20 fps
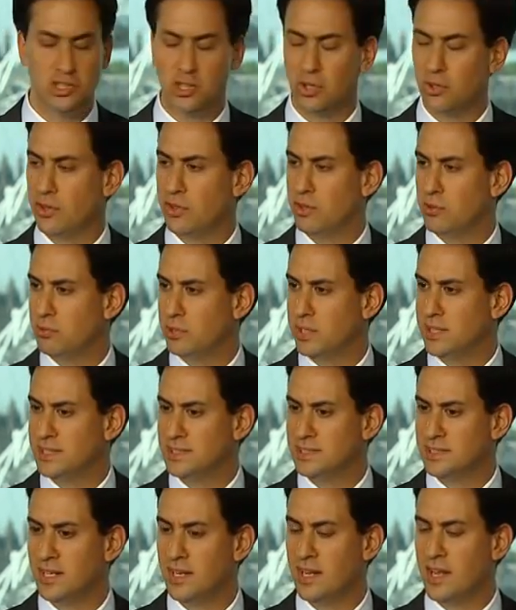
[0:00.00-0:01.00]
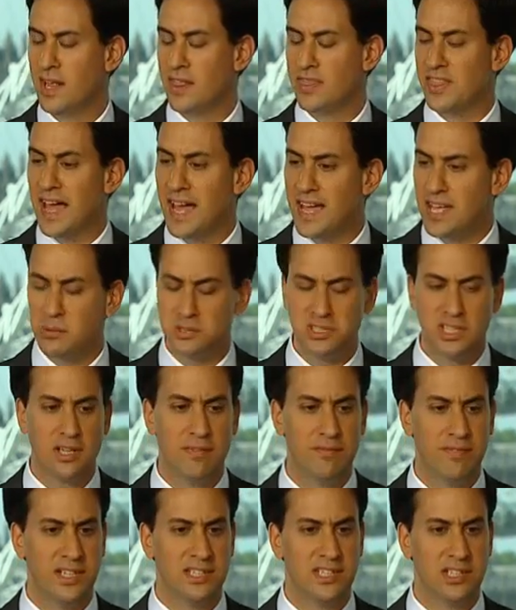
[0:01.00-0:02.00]
Jonathan Rees, that he was a
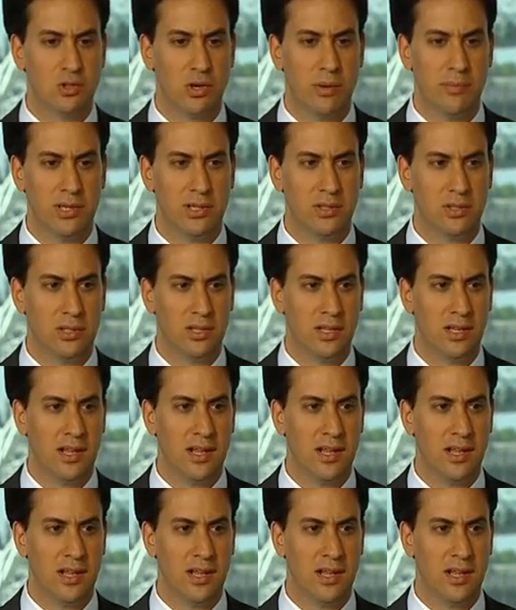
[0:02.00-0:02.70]
convicted criminal,